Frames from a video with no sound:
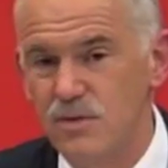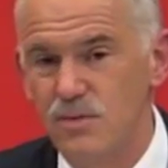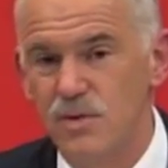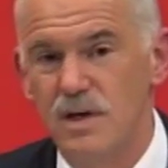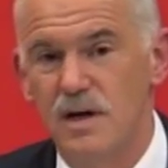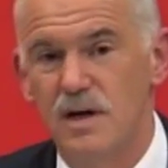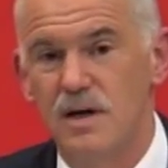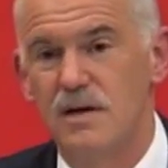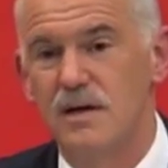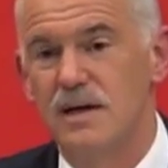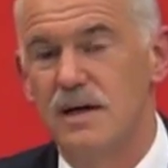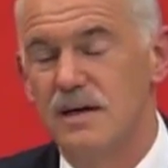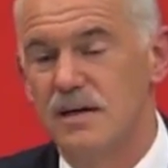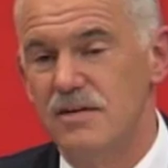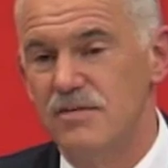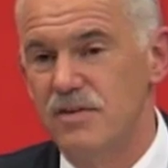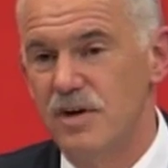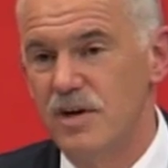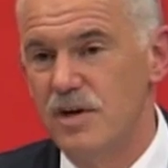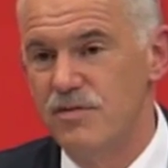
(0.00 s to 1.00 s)
We are
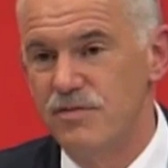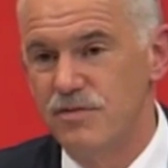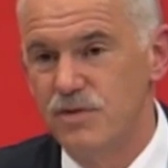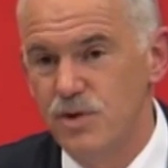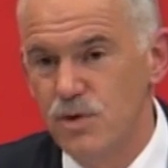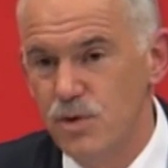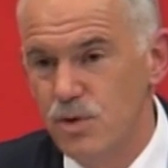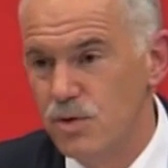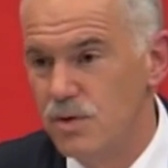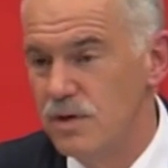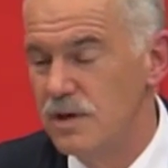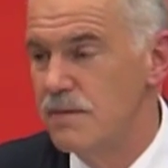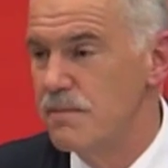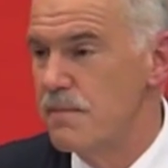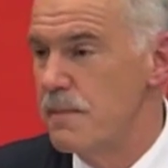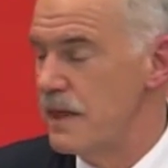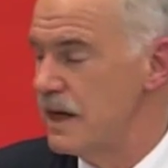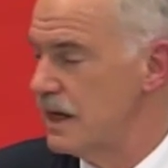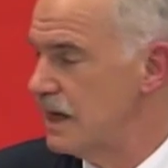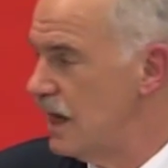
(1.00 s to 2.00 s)
very few
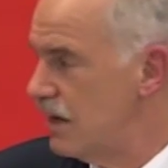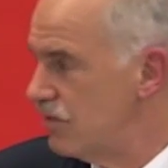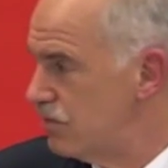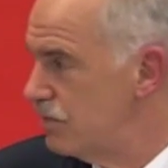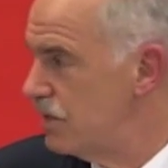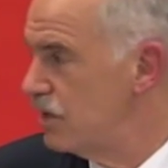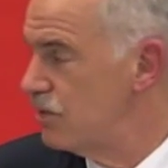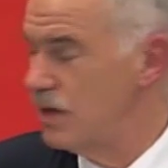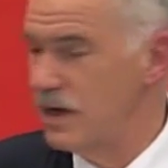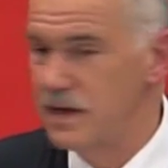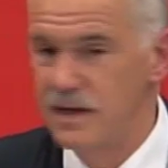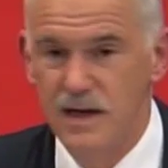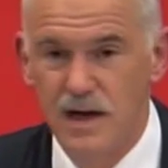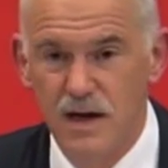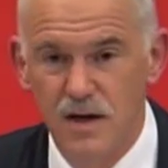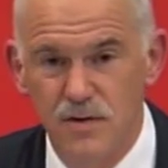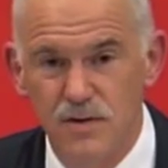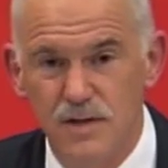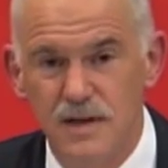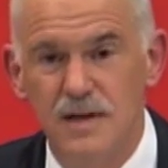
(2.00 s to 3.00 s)
in government right
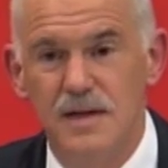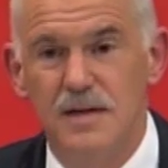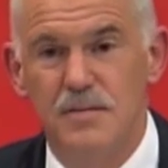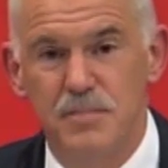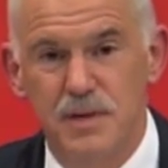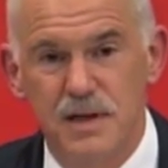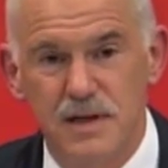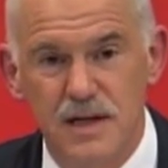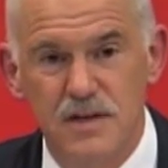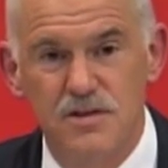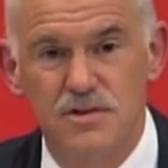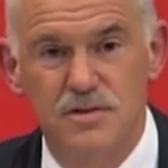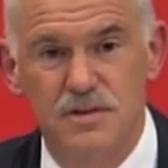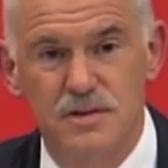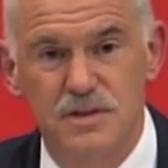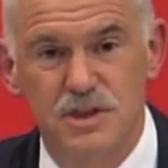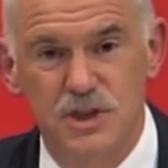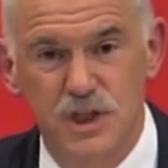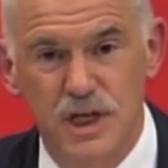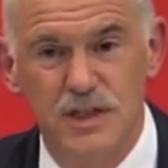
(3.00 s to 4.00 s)
now, but
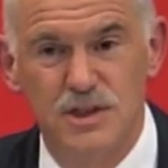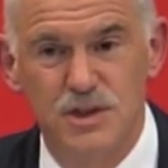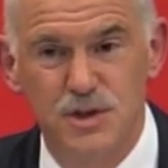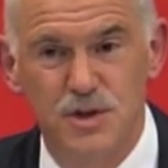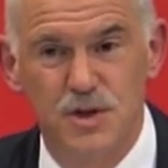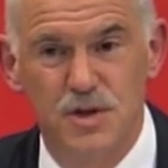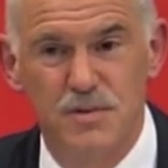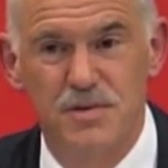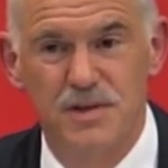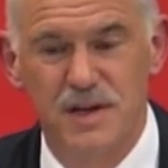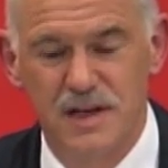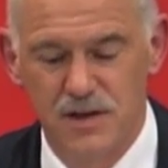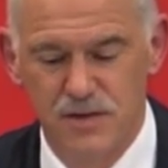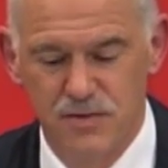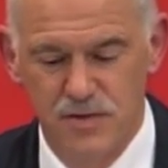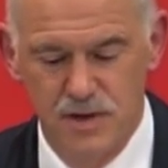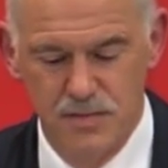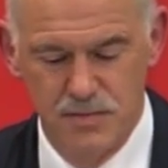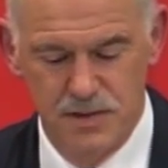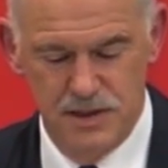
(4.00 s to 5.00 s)
let's change Europe. Thank
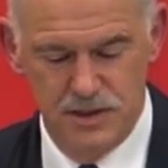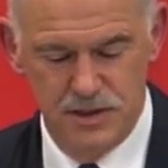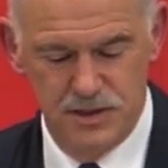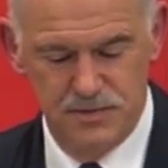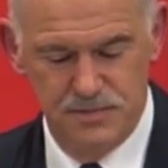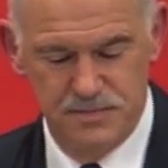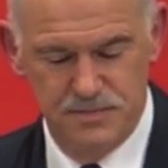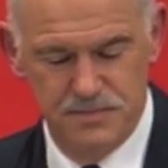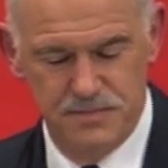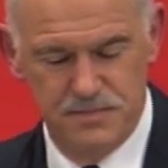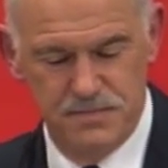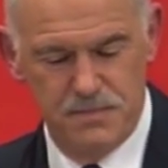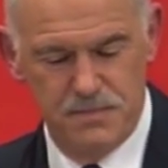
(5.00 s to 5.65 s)
you very much.